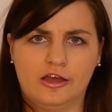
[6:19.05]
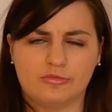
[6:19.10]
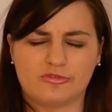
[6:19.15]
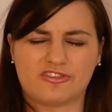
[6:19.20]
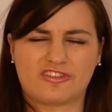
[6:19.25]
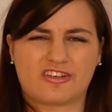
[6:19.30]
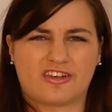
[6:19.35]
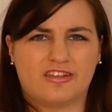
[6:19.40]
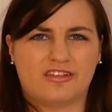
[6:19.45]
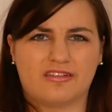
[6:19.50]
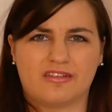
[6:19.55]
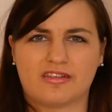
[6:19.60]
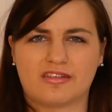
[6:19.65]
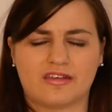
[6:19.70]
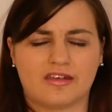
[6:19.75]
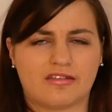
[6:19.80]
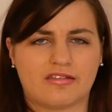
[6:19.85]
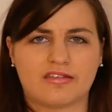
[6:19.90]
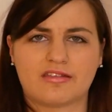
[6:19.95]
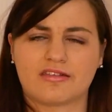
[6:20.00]
just because
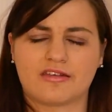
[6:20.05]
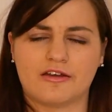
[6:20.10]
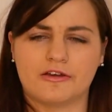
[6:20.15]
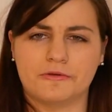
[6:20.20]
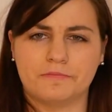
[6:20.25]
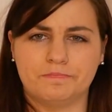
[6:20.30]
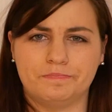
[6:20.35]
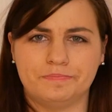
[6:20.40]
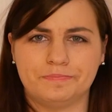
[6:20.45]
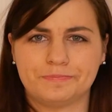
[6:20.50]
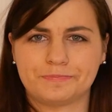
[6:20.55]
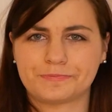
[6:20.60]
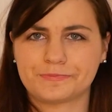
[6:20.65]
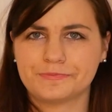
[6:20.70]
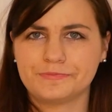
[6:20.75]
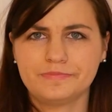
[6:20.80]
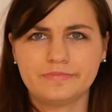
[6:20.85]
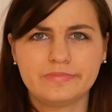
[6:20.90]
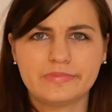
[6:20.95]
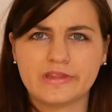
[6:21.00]
it's a
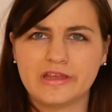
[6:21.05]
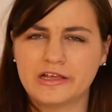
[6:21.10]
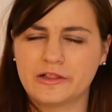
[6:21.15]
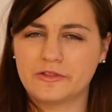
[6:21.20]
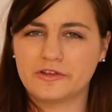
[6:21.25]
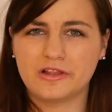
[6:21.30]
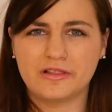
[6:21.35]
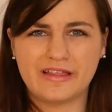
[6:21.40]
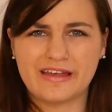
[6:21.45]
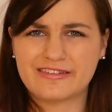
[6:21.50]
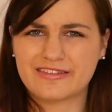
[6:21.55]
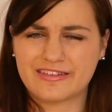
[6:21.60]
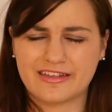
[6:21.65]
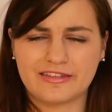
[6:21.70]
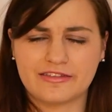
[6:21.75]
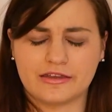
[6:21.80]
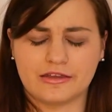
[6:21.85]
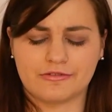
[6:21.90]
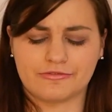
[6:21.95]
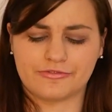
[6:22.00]
little less
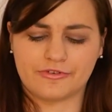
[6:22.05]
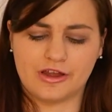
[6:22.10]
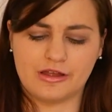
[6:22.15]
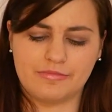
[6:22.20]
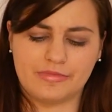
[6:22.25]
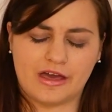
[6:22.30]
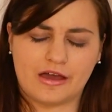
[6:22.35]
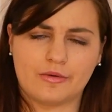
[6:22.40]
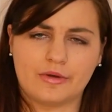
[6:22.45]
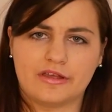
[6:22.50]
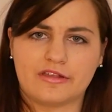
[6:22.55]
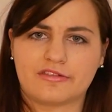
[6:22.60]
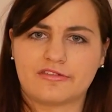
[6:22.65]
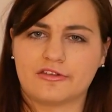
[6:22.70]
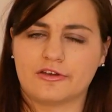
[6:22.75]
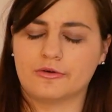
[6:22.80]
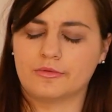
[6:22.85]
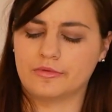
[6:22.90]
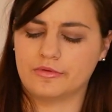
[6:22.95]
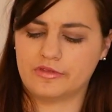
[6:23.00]
sensitive for him that way.
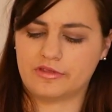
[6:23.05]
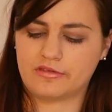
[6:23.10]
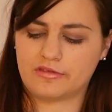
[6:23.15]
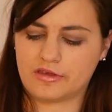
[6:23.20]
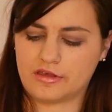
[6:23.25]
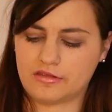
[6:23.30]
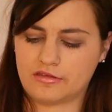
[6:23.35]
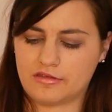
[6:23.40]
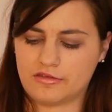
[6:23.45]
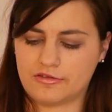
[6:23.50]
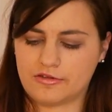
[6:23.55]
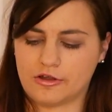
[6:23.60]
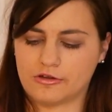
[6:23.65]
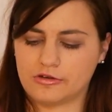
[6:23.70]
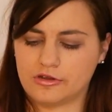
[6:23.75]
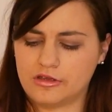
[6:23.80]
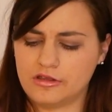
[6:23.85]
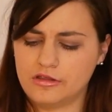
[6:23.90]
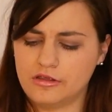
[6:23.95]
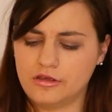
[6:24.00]
So let's get
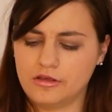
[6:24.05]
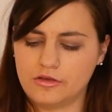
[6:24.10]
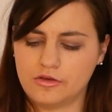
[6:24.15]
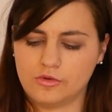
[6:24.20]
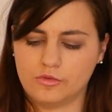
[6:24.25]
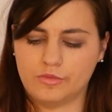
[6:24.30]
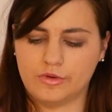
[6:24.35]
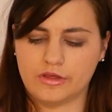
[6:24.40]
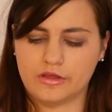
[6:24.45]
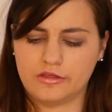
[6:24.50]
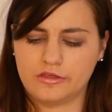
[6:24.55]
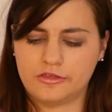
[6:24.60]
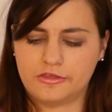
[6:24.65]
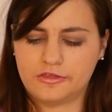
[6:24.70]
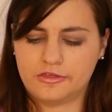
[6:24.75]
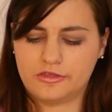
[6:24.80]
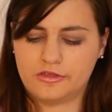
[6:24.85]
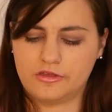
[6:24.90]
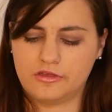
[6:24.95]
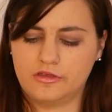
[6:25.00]
started
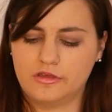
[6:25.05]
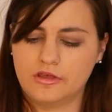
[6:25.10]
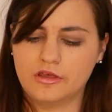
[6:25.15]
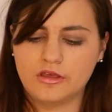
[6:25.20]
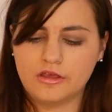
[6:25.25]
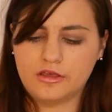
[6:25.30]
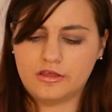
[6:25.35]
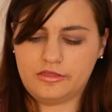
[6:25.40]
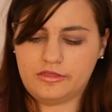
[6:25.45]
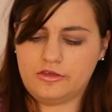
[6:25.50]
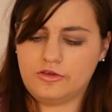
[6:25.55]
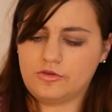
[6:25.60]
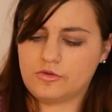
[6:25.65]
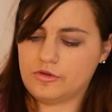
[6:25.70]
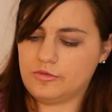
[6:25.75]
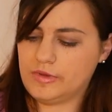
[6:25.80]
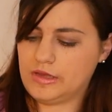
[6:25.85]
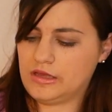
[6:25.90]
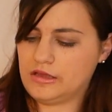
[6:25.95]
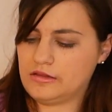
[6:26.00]
with the
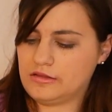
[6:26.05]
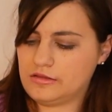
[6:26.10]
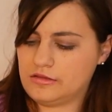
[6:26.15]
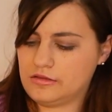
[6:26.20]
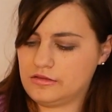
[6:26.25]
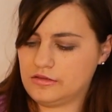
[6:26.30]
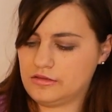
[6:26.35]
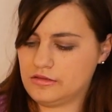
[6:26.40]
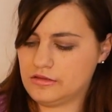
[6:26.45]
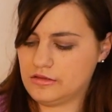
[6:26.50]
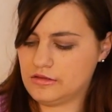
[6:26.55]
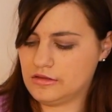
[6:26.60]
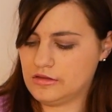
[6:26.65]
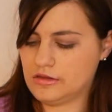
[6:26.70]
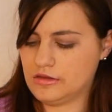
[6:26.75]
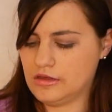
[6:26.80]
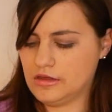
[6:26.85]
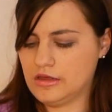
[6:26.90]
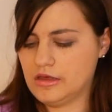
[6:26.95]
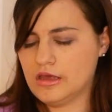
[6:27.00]
grooming.
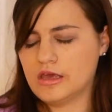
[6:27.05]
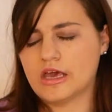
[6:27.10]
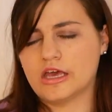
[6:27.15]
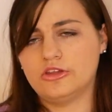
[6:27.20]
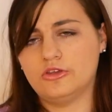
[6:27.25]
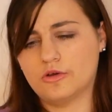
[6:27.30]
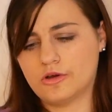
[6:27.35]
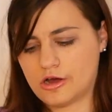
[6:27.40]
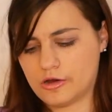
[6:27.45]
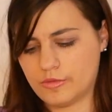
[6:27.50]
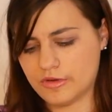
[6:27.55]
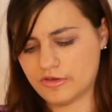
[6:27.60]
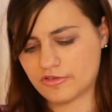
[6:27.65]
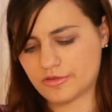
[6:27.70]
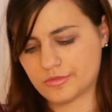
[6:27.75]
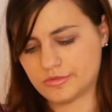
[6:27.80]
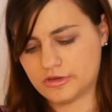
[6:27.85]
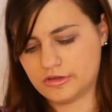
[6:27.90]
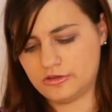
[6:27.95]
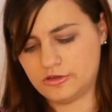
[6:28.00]
And you always
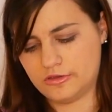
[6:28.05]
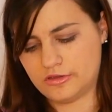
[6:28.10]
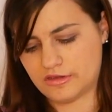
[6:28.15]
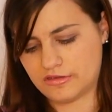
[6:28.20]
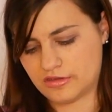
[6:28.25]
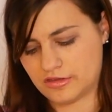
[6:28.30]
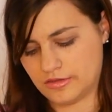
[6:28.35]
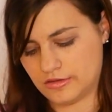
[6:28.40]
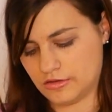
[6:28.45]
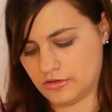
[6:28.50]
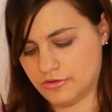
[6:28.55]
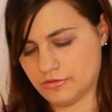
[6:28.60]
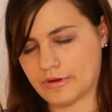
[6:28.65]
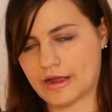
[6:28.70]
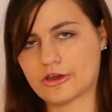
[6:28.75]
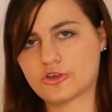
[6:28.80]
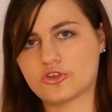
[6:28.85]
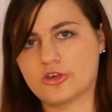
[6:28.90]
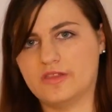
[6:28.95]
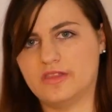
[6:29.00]
want to do this in the
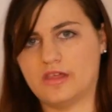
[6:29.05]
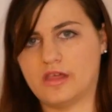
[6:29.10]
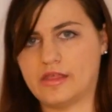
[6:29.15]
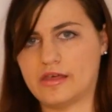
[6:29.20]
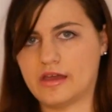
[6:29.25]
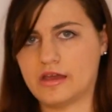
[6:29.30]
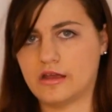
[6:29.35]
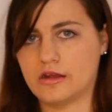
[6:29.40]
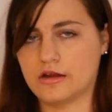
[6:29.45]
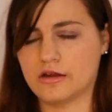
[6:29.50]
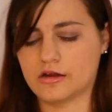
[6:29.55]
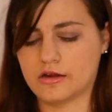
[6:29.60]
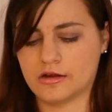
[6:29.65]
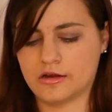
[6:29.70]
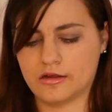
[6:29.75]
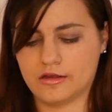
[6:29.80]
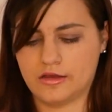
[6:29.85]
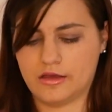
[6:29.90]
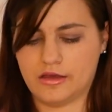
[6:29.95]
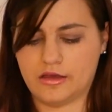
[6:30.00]
direction that the
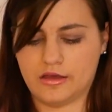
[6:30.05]
hair,